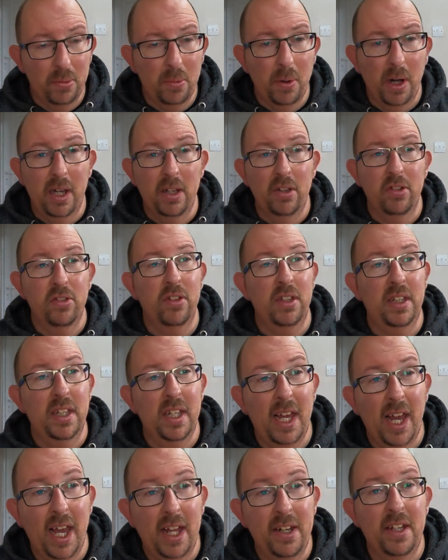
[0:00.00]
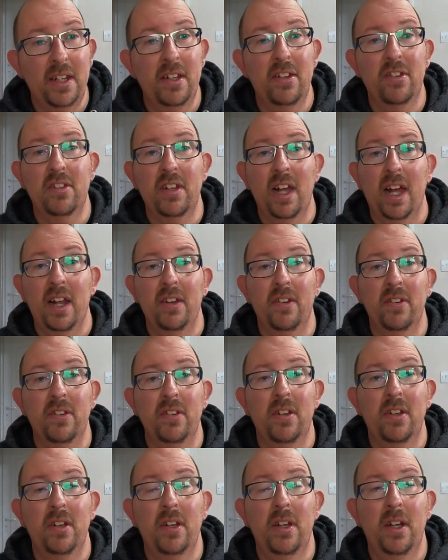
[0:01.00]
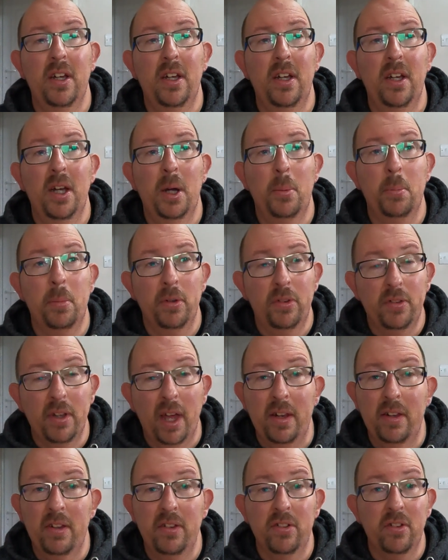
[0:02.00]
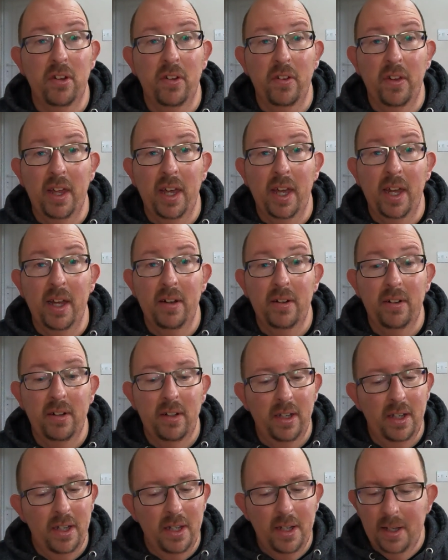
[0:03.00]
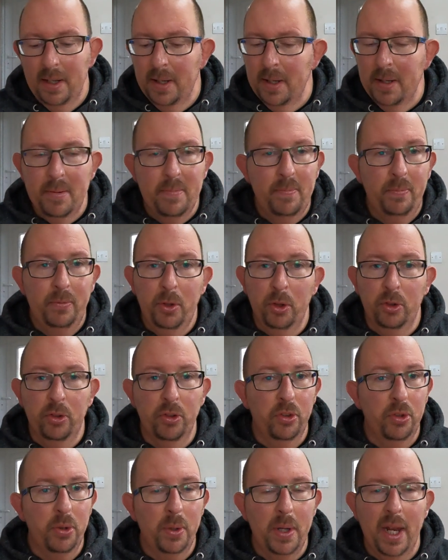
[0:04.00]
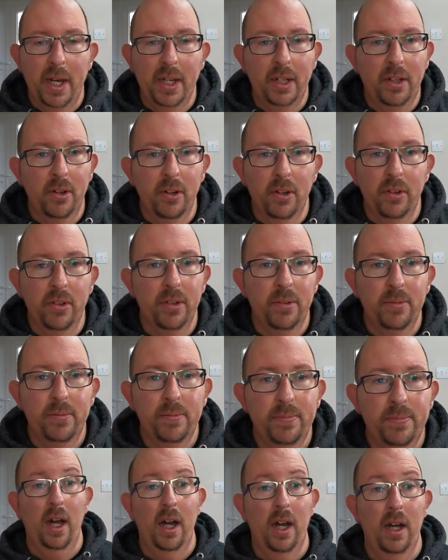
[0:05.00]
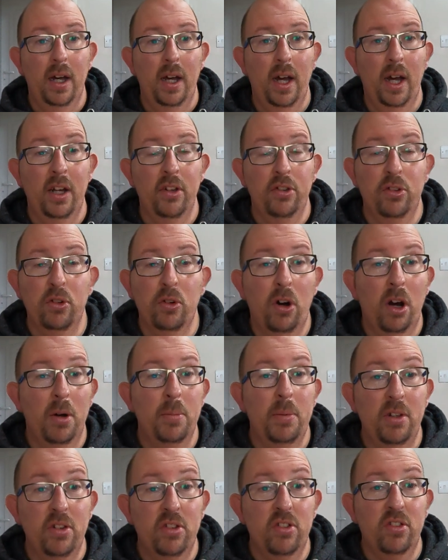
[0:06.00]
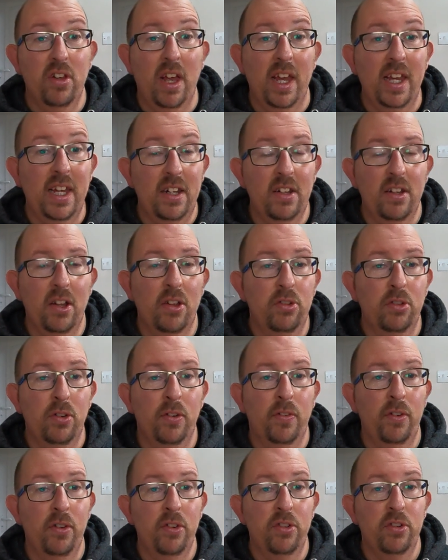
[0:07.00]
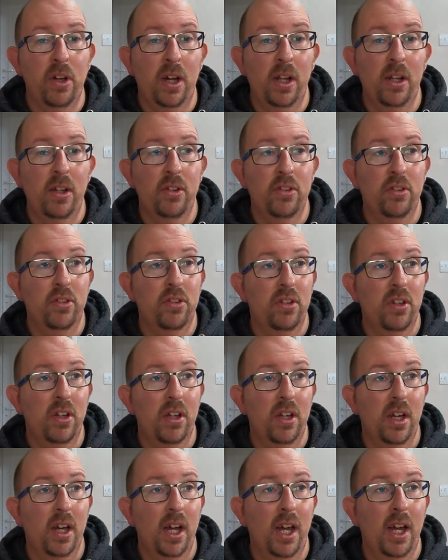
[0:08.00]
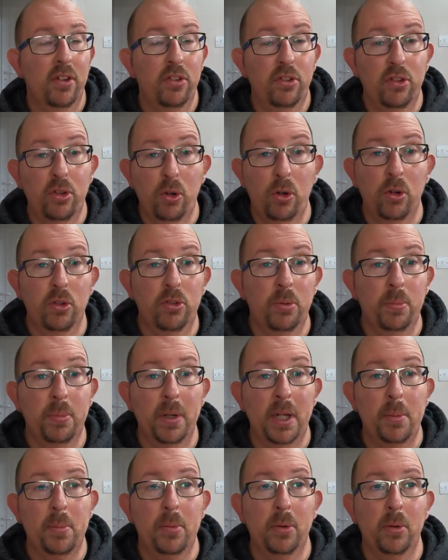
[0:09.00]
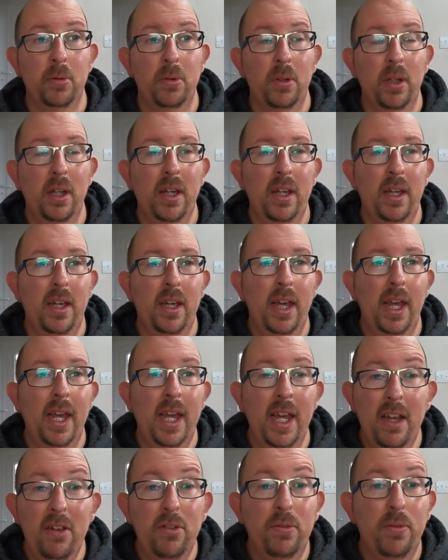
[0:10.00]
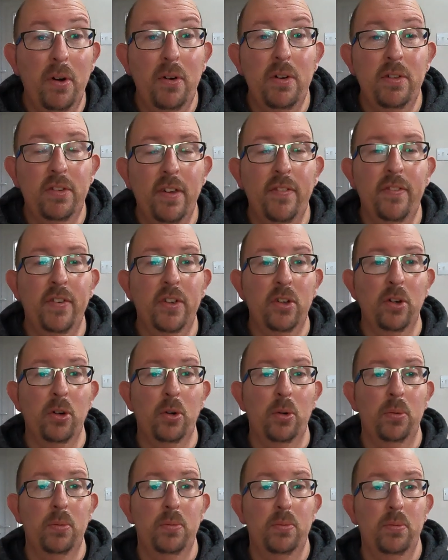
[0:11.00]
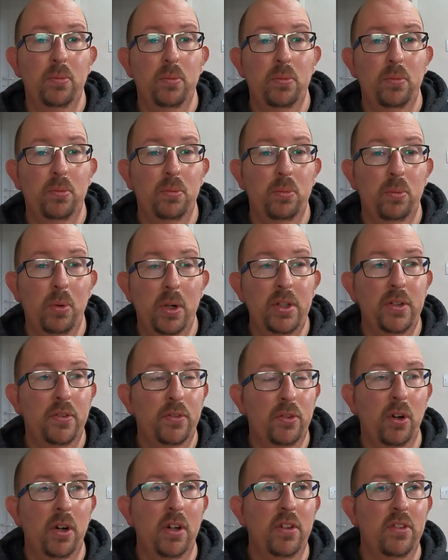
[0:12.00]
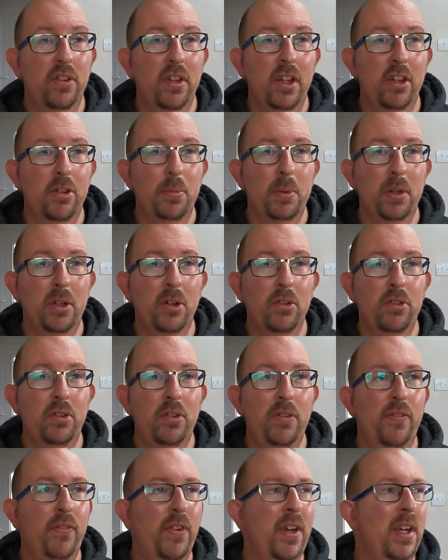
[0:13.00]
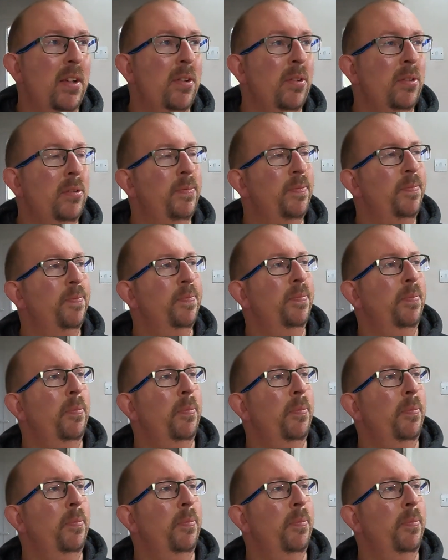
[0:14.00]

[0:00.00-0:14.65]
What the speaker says: away, stick your head in the sand and pretend it's not there. Doesn't do you any good. And it's alright with me saying don't suffer in silence and talk to people. It is very difficult when you've got into this, because you feel,